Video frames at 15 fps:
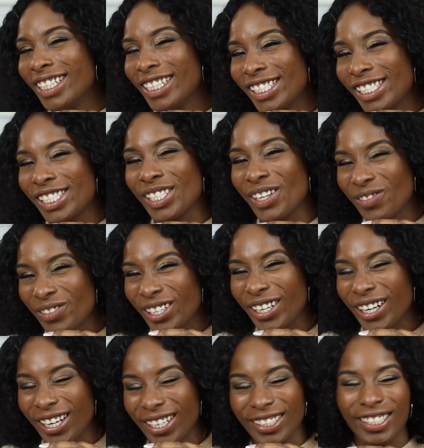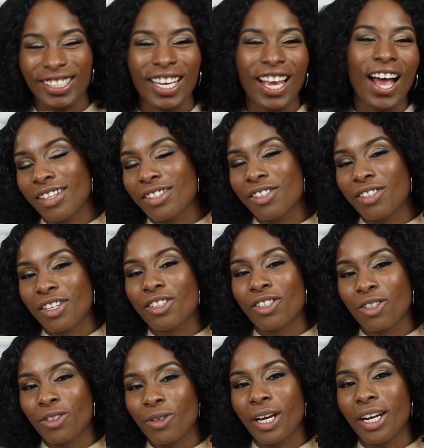in some regards. It's
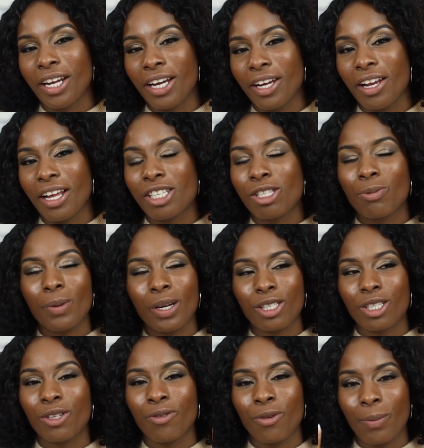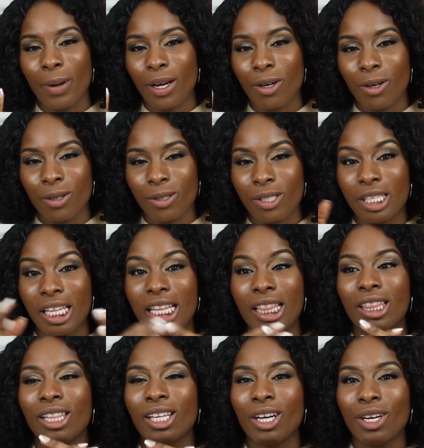a great hit, especially for my girls. They
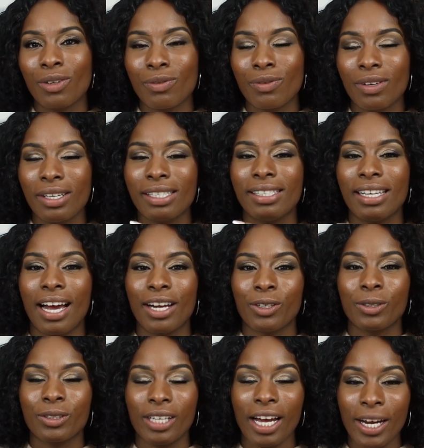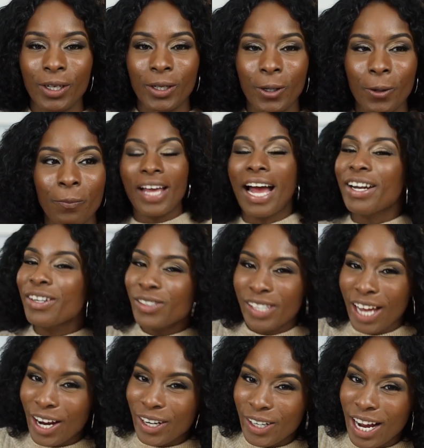love Daniel Tiger. Daniel
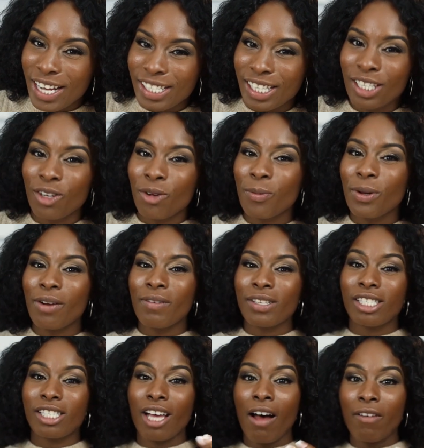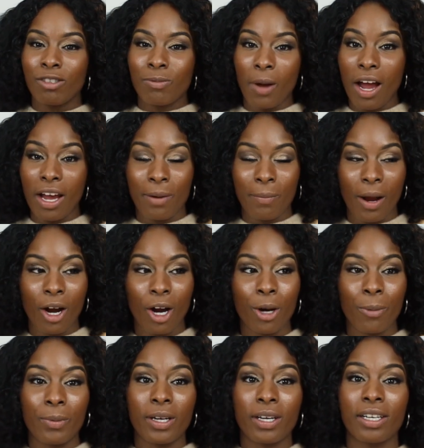Tiger has a little bit of a soft spot in my
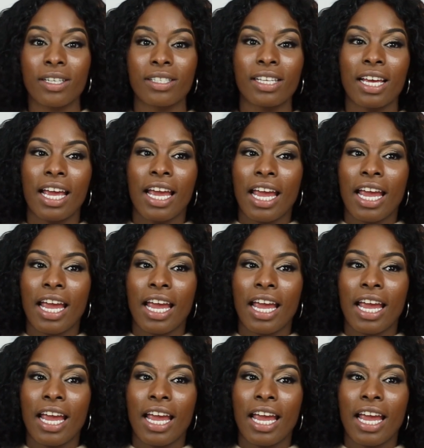heart because